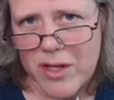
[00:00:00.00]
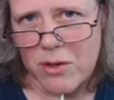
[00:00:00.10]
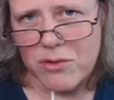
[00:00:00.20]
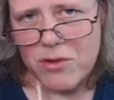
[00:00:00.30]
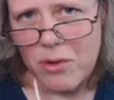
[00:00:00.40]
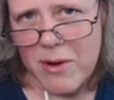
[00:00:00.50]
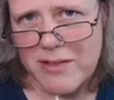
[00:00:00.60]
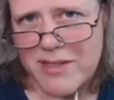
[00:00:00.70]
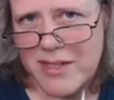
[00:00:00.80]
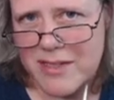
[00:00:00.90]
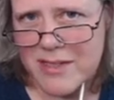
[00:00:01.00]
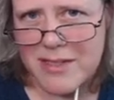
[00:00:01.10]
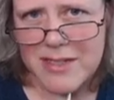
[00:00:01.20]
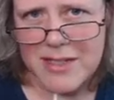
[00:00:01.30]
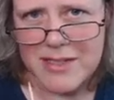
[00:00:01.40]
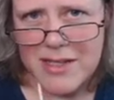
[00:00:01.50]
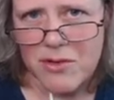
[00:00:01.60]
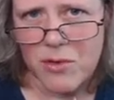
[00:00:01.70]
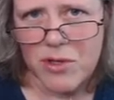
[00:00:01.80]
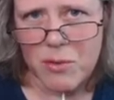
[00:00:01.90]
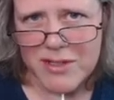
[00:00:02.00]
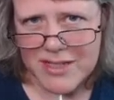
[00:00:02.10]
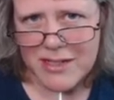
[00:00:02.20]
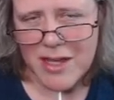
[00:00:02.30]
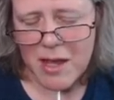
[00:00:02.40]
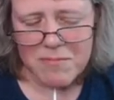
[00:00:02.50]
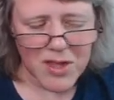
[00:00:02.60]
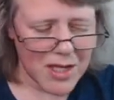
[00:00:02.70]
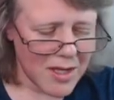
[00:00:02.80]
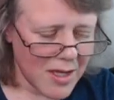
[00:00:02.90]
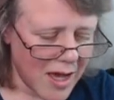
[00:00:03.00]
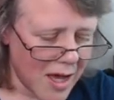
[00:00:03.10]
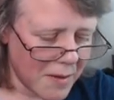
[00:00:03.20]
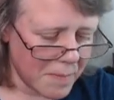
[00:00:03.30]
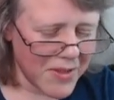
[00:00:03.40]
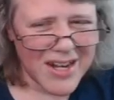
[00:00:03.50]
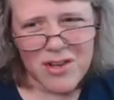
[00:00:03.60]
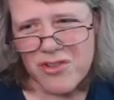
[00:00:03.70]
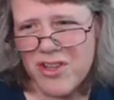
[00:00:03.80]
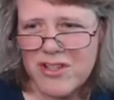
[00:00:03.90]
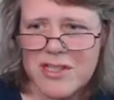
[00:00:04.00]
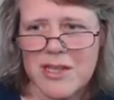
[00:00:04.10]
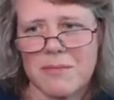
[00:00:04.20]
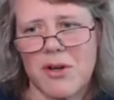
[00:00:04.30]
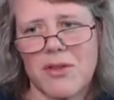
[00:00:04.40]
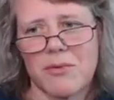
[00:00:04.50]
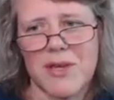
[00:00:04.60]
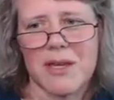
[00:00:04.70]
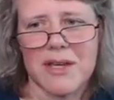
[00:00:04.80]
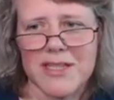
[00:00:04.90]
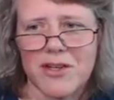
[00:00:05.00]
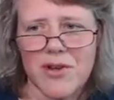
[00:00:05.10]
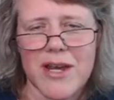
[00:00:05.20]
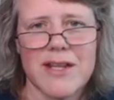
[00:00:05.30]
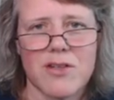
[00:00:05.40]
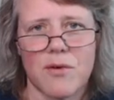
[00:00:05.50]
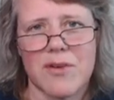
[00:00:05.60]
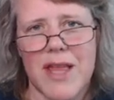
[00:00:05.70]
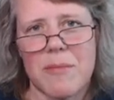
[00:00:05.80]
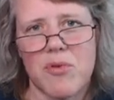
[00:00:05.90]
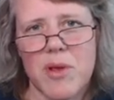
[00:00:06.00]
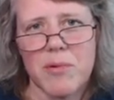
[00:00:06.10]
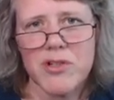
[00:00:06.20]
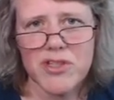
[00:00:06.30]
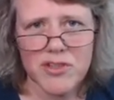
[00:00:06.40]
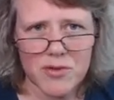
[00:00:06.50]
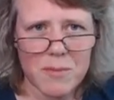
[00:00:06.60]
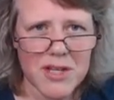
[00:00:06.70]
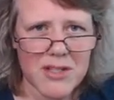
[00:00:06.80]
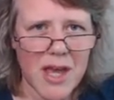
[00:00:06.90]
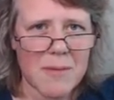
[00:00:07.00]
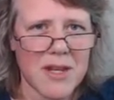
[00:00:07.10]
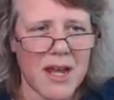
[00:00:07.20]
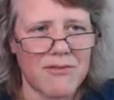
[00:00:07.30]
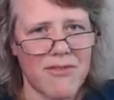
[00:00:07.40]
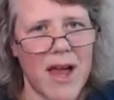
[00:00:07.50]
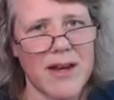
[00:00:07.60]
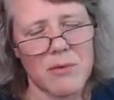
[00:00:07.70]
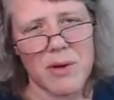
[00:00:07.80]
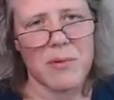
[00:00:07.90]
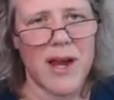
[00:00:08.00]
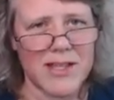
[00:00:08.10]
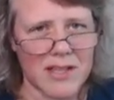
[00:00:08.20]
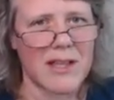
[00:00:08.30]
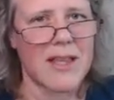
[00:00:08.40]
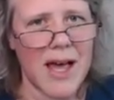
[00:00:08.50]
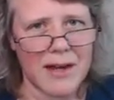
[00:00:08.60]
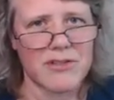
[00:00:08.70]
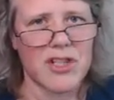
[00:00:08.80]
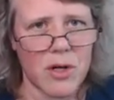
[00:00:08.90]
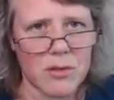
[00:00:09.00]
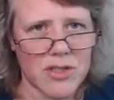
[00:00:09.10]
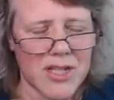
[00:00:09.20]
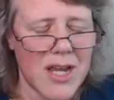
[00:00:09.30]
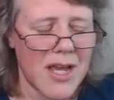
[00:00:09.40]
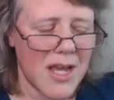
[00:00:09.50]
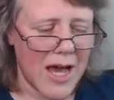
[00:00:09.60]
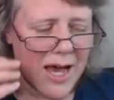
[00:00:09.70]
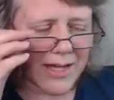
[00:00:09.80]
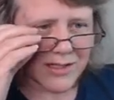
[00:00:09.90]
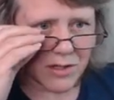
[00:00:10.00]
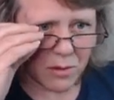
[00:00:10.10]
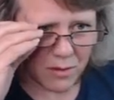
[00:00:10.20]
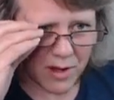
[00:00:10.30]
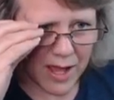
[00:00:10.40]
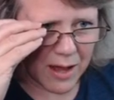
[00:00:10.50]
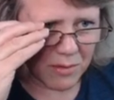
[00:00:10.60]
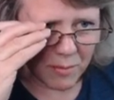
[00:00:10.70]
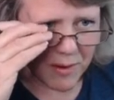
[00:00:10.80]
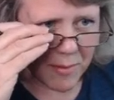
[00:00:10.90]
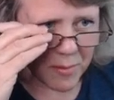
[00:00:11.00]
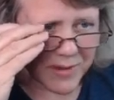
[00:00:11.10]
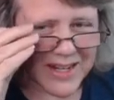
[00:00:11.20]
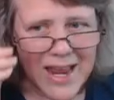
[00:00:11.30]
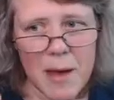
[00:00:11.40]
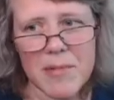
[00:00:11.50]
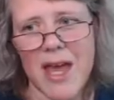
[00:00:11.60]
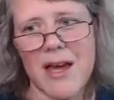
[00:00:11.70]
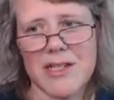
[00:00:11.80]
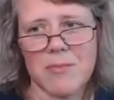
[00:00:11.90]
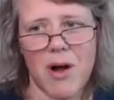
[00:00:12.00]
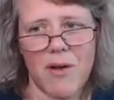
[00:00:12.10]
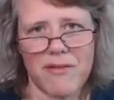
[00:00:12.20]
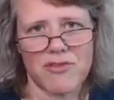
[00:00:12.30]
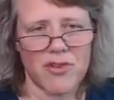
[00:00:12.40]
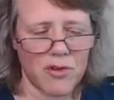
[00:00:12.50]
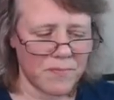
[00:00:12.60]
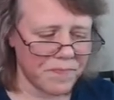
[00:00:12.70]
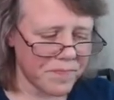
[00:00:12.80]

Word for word: and go till around 6 6 Central USA time. Um, and usually just in the middle of the week because I try not to overlap Reaper's streaming time, and on Friday Reaper has a lot of shows, uh, so I will probably not be on tomorrow afternoon.